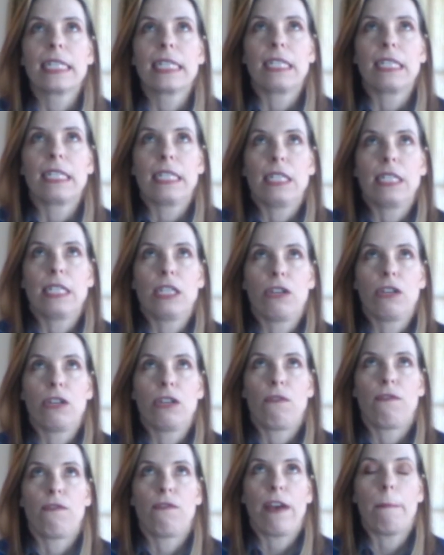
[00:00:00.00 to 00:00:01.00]

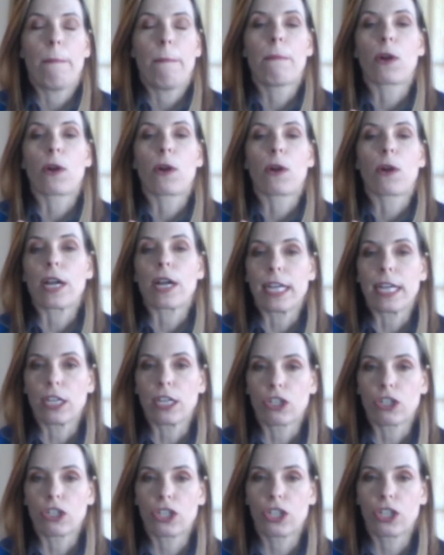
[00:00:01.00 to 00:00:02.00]

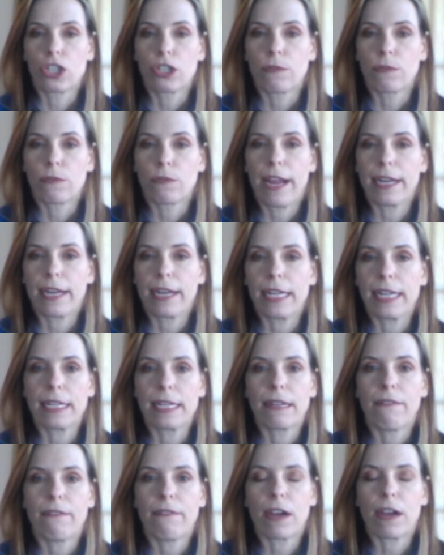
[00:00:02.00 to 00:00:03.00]
November-ish, right?
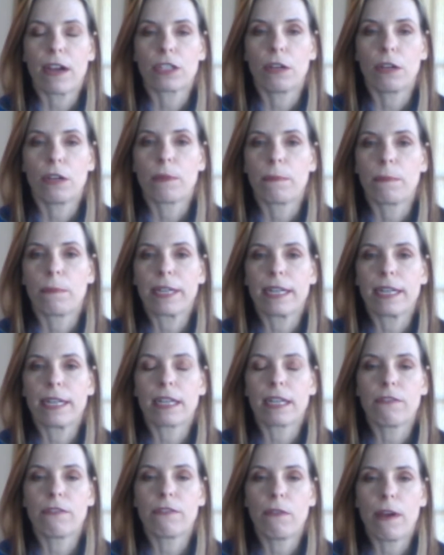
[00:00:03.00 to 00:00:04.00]
End of October,
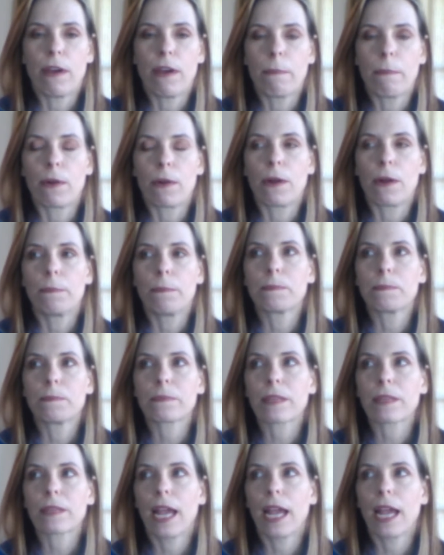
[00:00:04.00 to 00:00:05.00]
beginning of November.
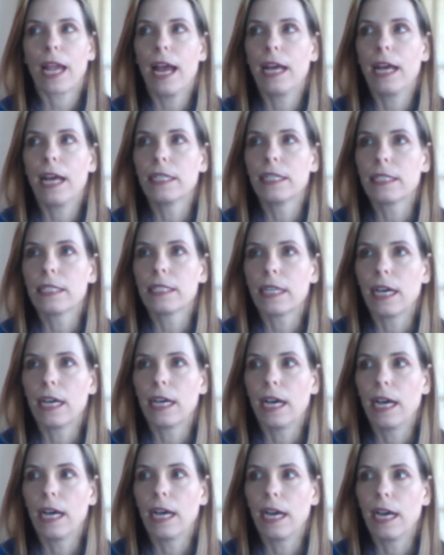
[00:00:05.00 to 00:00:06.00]
And
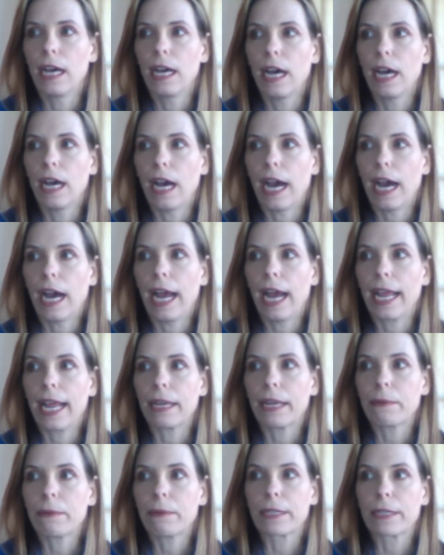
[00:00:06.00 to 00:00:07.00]

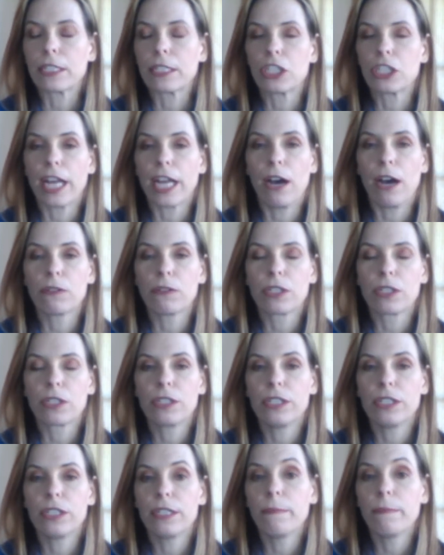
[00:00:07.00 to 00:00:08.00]
I reached out
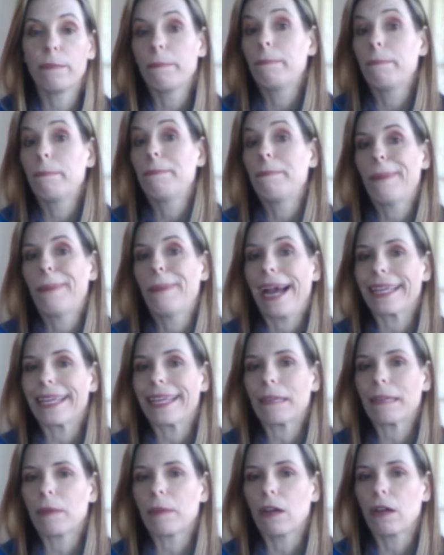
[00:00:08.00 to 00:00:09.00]
by
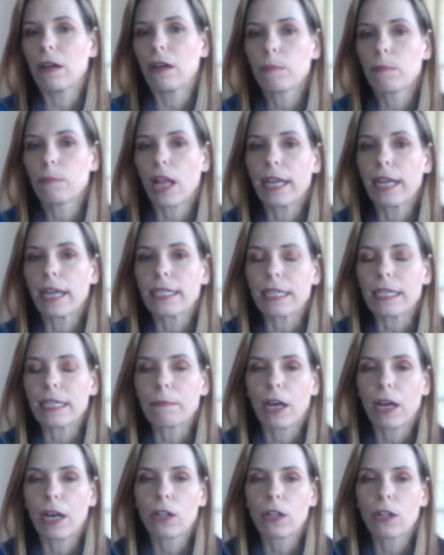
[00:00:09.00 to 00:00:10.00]
email, blind
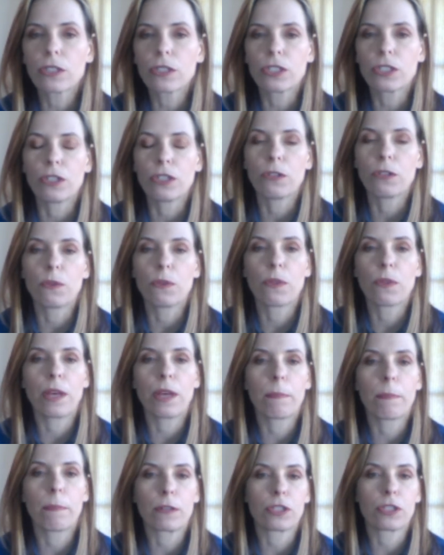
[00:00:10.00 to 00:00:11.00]
email, to
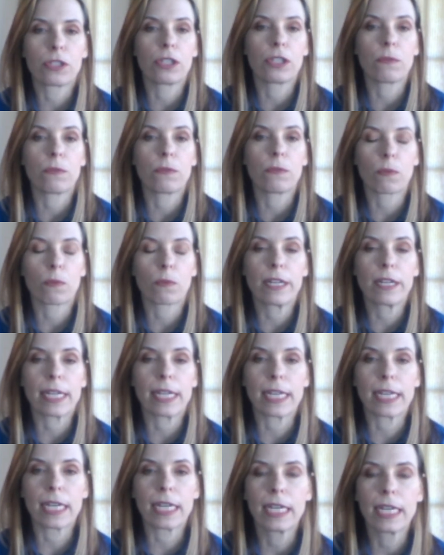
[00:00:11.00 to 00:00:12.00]
the person who was
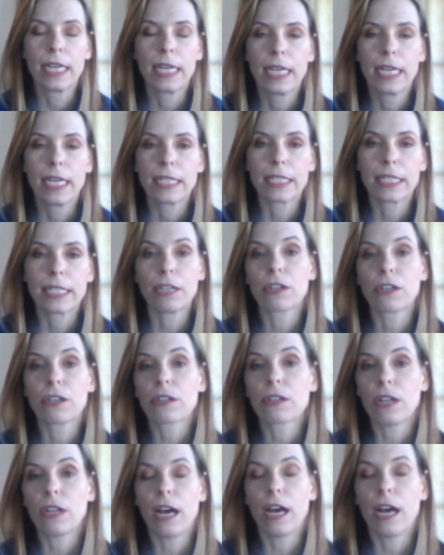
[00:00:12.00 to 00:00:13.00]
running Tender
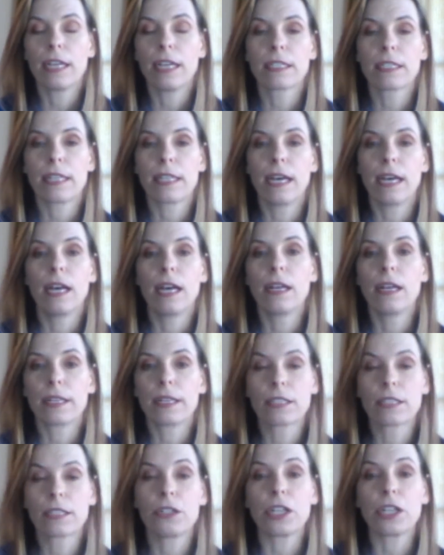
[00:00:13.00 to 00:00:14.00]
Claws, the
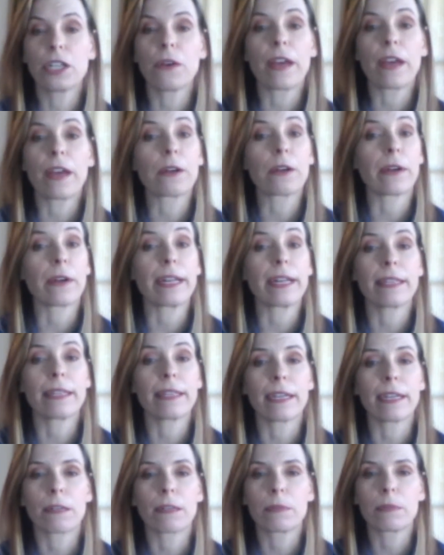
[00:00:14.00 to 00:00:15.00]
studio that created The
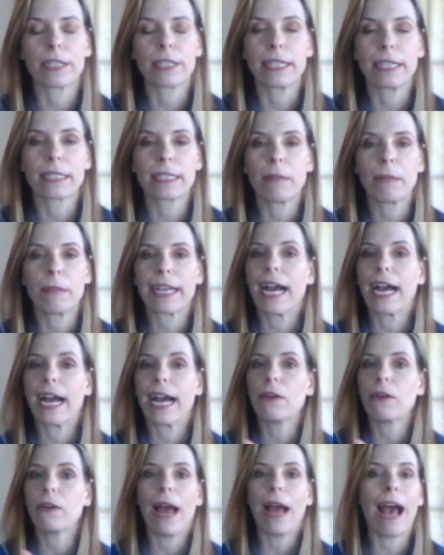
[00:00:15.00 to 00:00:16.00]
Underpresents. I'm like, I
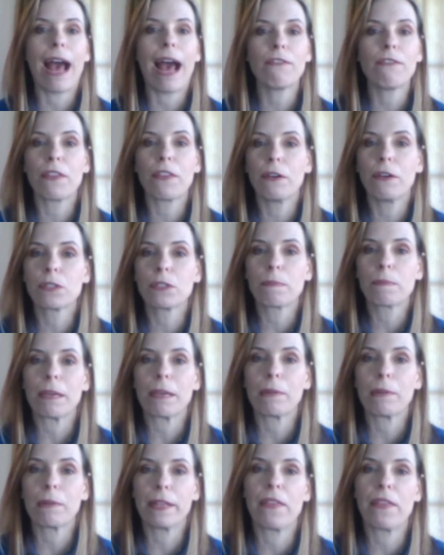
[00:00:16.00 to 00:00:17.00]
know half of those
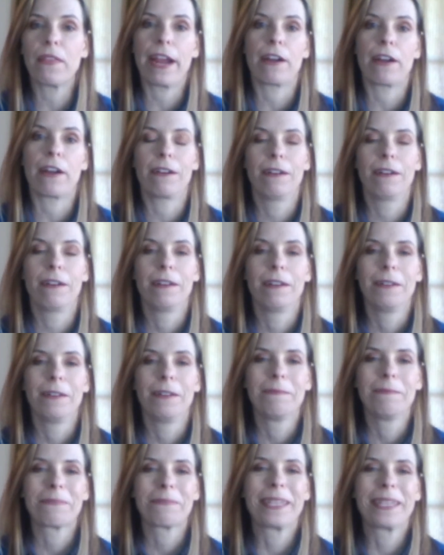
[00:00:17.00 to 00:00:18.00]
people in there.
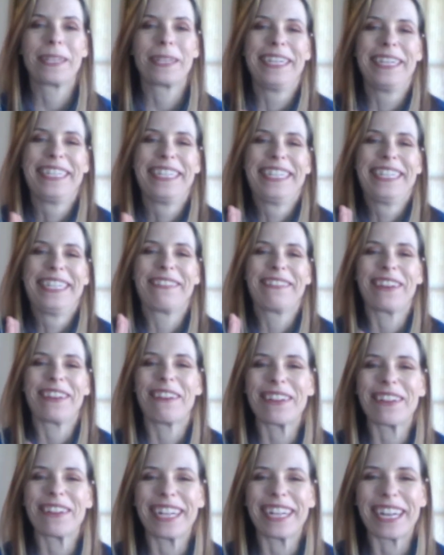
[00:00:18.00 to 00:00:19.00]
If you
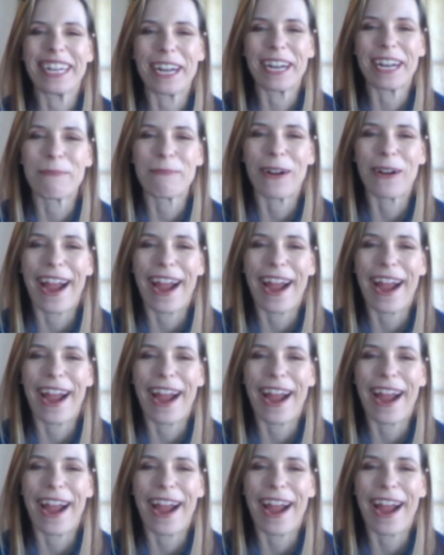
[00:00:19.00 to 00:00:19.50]
ever need any more